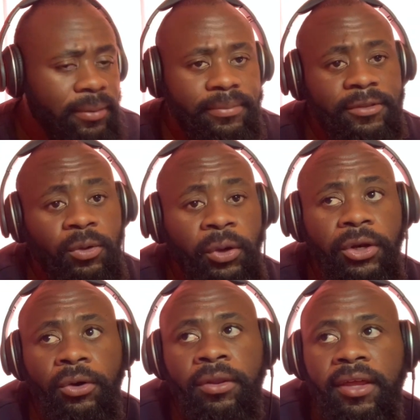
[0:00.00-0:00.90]
we
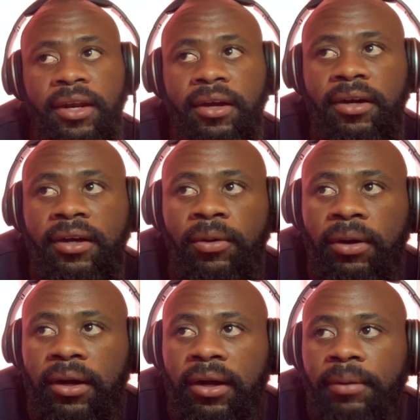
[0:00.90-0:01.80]
know that
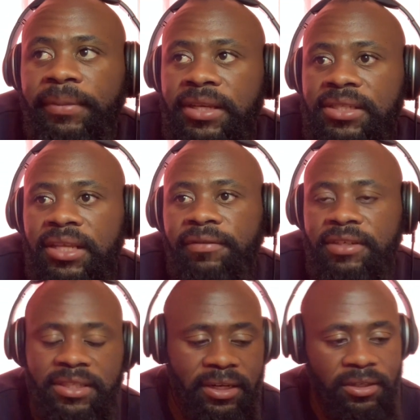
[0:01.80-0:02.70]
our minister have
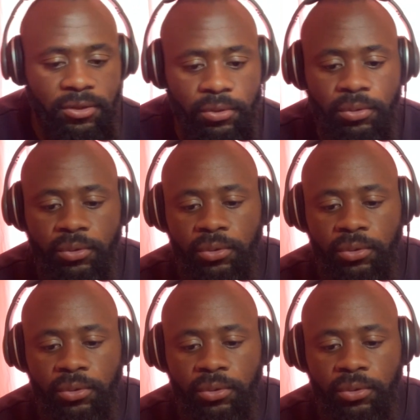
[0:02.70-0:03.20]
decided to